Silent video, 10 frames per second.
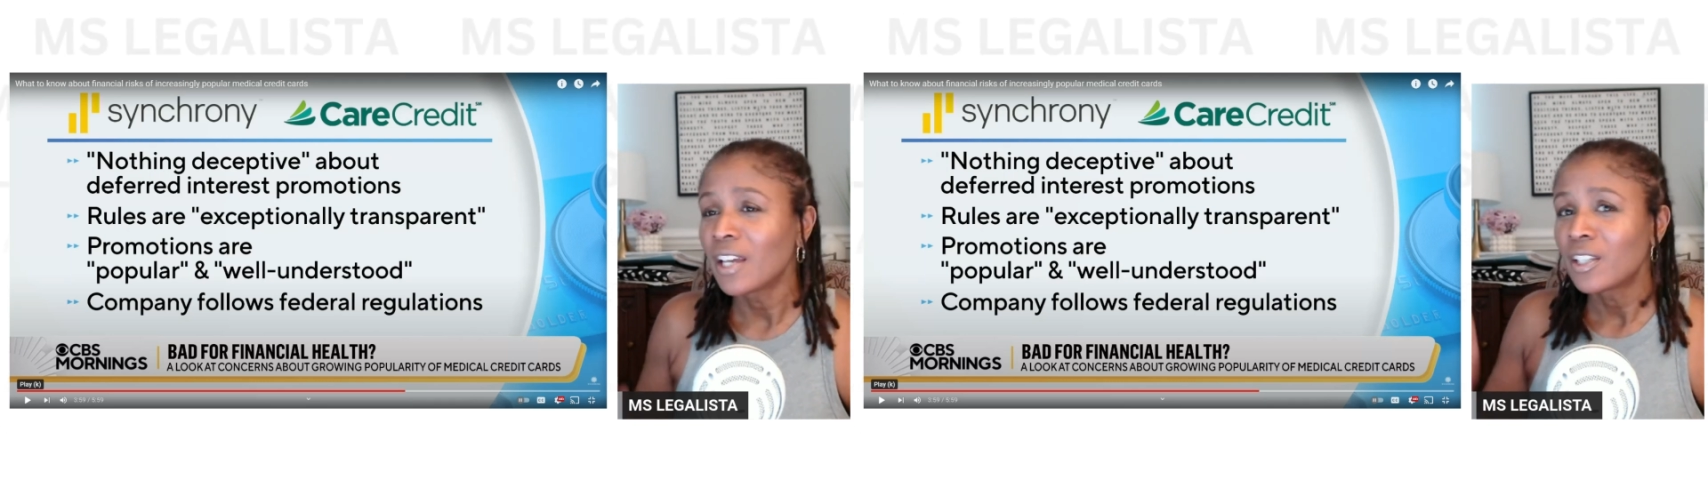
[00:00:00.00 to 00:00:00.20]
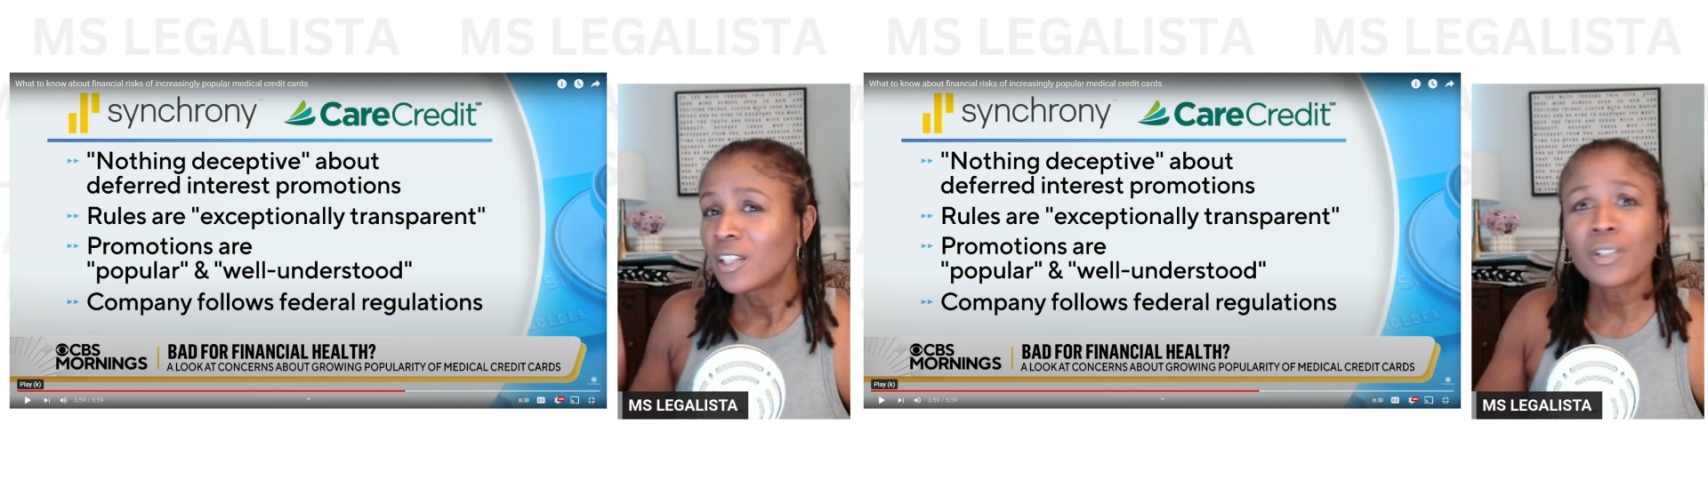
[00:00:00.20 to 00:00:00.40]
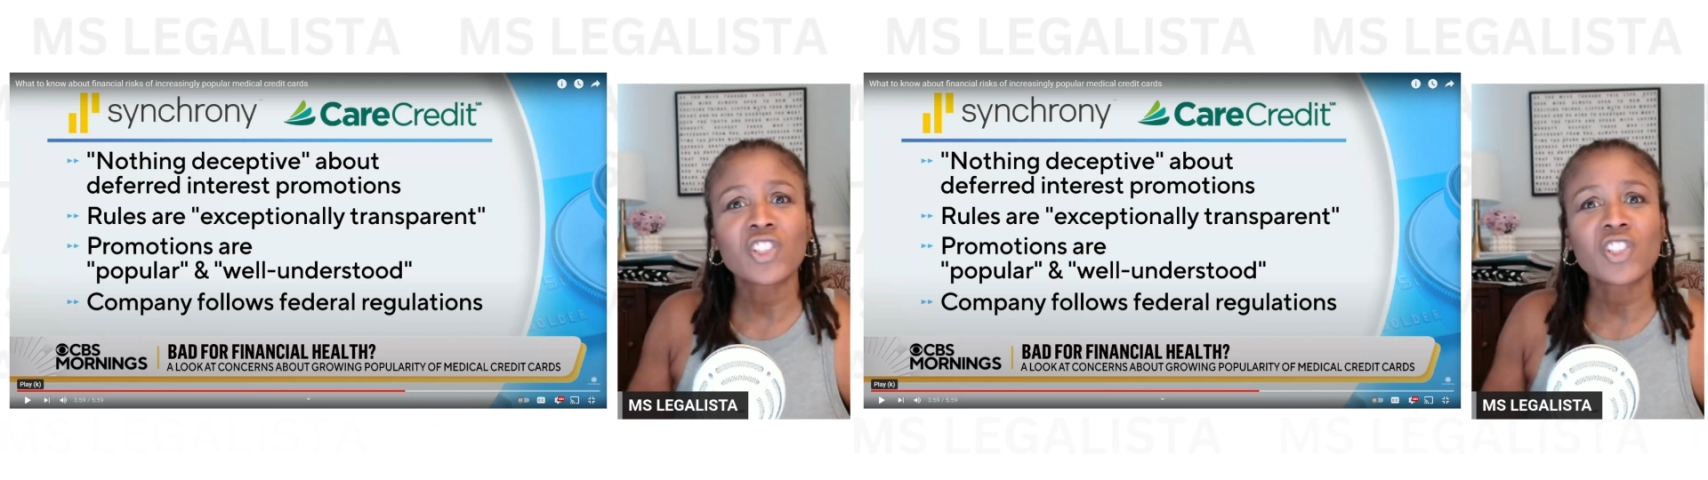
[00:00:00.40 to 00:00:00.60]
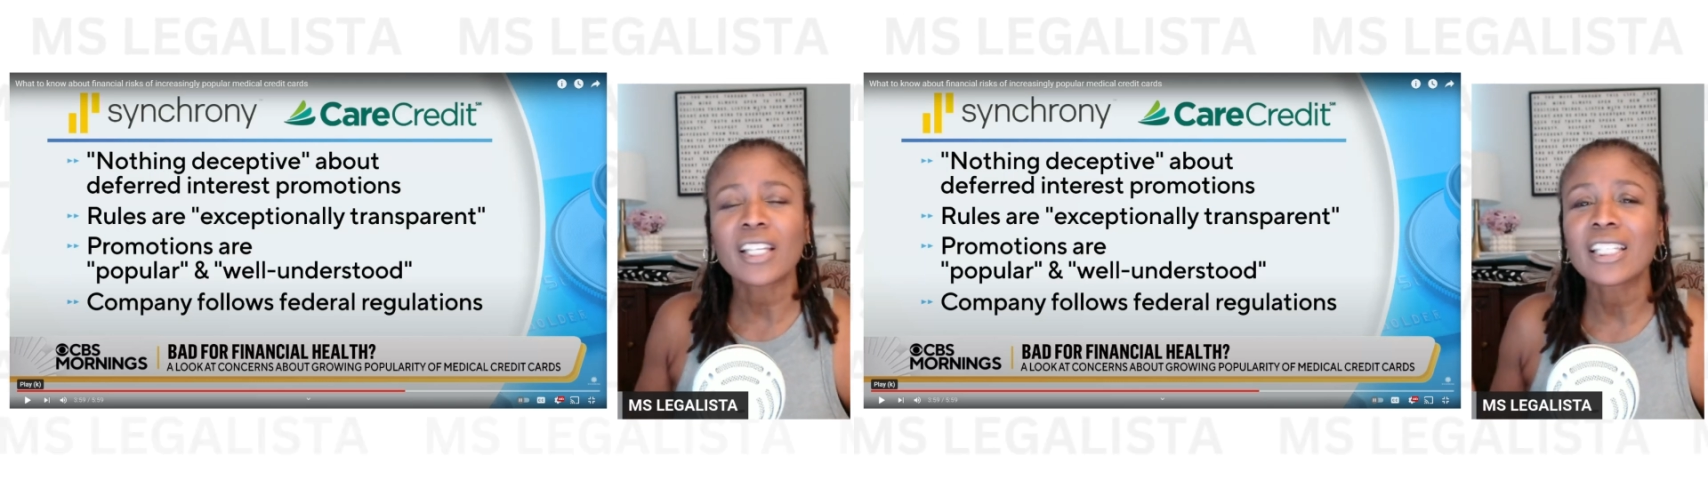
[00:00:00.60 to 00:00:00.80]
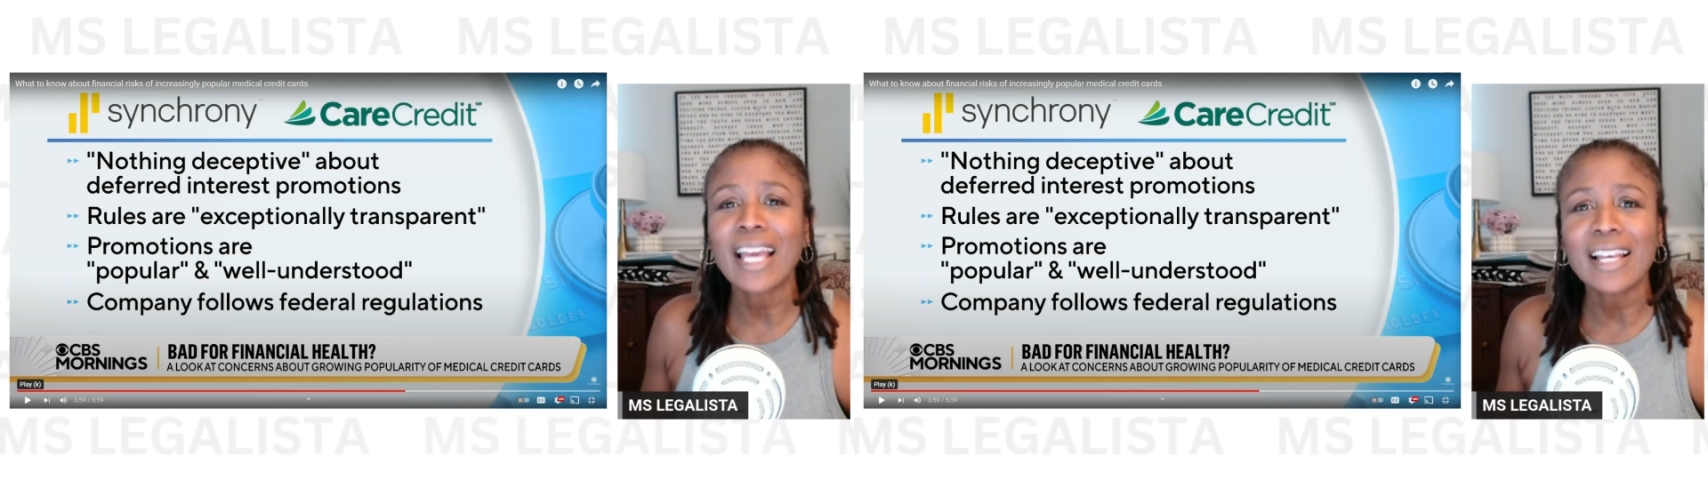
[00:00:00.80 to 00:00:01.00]
You can check
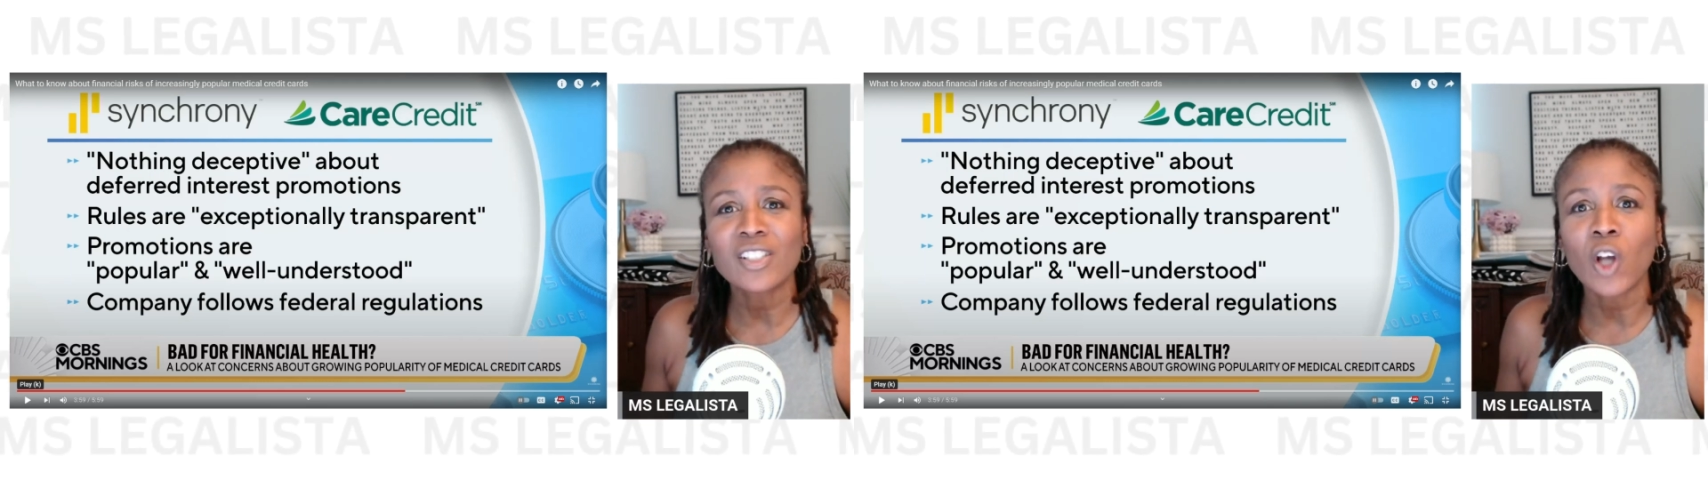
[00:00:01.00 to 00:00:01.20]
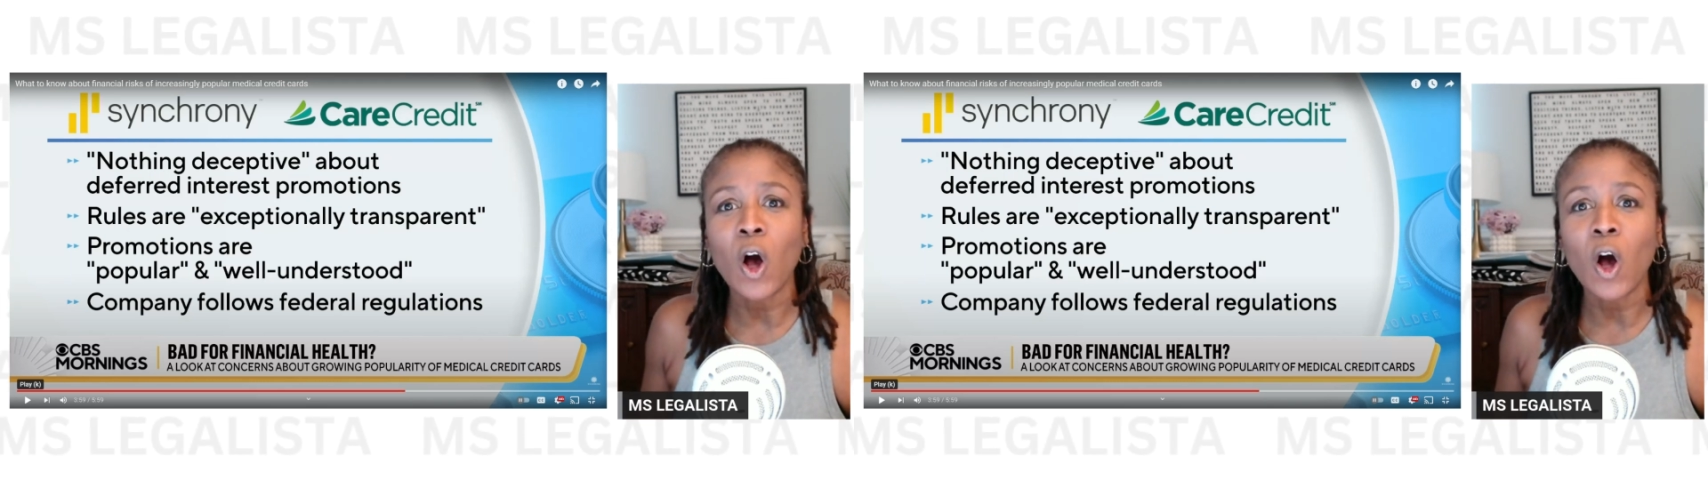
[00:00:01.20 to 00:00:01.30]
yes to